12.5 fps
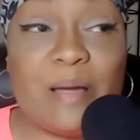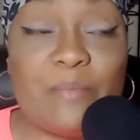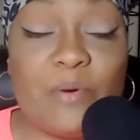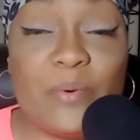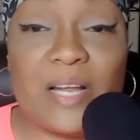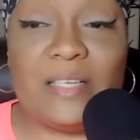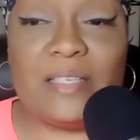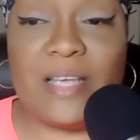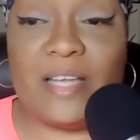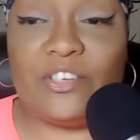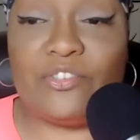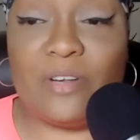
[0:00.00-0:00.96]
when I
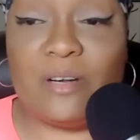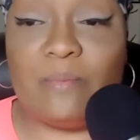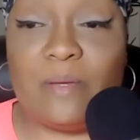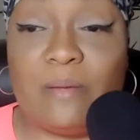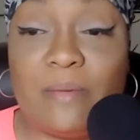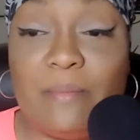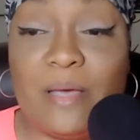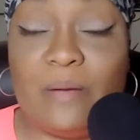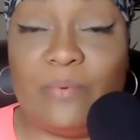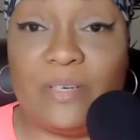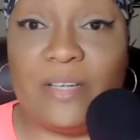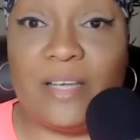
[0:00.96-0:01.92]
sat straight up in my bed
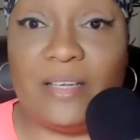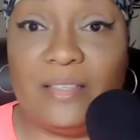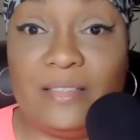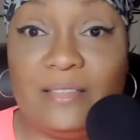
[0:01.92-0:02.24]
one day,